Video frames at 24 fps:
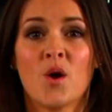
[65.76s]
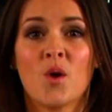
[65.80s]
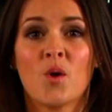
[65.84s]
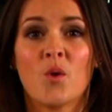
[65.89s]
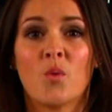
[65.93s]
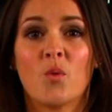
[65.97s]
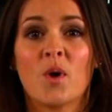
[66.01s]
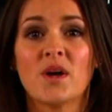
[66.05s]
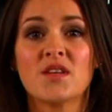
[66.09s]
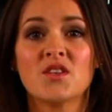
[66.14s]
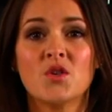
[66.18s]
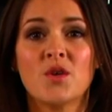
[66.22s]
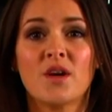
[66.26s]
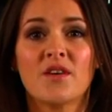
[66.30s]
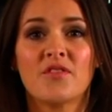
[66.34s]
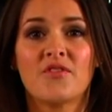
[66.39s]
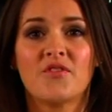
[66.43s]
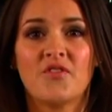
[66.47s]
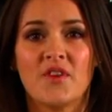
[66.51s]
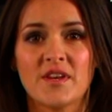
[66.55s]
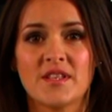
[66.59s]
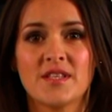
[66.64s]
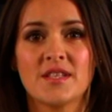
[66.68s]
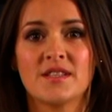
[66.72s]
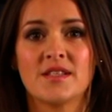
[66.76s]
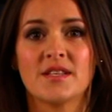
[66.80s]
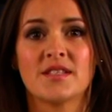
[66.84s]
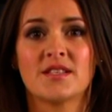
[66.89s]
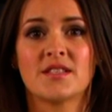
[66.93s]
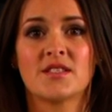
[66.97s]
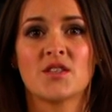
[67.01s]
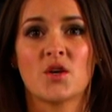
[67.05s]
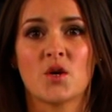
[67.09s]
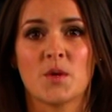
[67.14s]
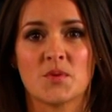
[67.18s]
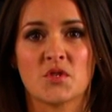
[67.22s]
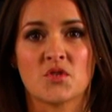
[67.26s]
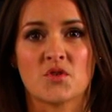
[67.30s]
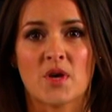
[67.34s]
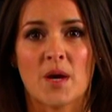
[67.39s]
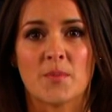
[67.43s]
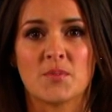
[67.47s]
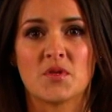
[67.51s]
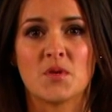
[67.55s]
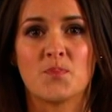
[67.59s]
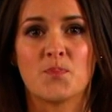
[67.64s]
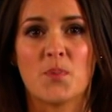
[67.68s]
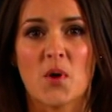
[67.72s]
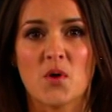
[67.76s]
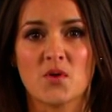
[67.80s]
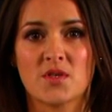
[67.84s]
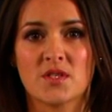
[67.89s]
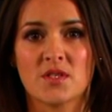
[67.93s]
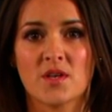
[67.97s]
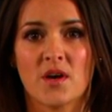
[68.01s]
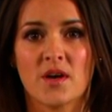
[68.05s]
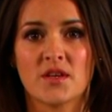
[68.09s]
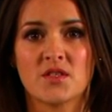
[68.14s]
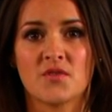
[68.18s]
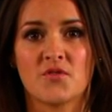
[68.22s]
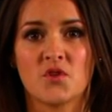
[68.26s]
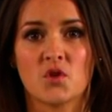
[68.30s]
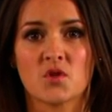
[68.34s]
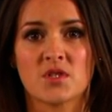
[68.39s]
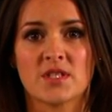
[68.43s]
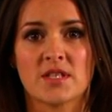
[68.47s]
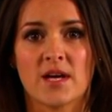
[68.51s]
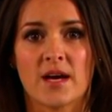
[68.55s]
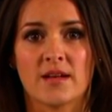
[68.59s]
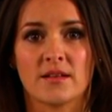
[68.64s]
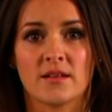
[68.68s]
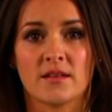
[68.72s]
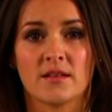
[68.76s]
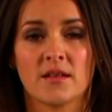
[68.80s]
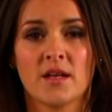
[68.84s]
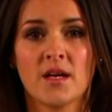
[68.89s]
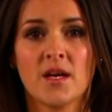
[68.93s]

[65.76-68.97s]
Once you have fitted the stirrup strap to both sides of your saddle,